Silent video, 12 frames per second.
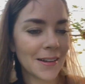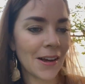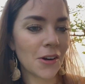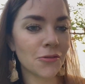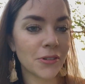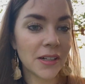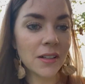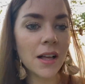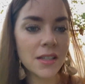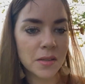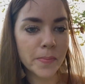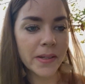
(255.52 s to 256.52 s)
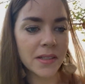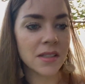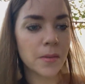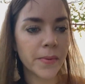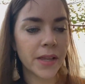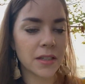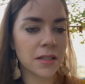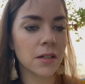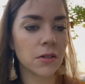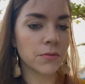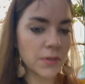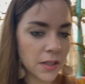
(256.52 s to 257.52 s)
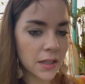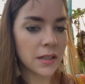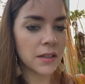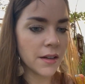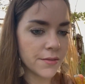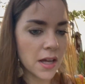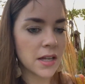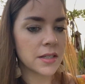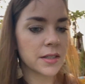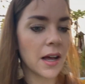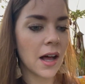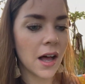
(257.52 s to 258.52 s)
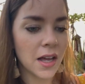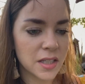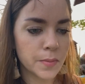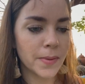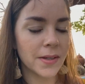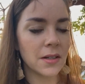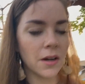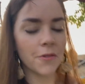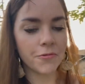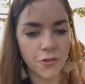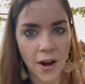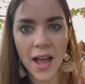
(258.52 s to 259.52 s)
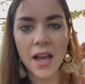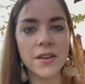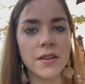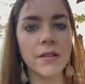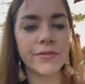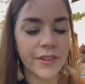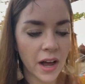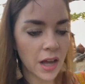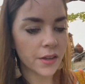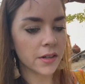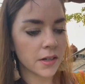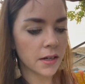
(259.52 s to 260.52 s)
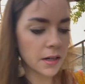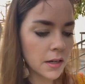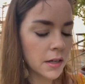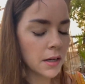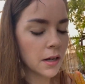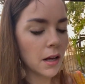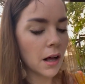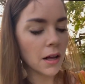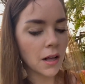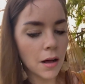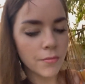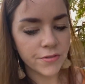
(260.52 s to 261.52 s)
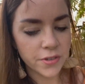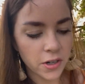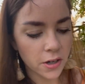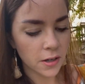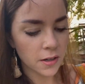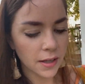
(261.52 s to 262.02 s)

a real husband, someone that's going to really love us, a husband, a friend, a father, a comforter.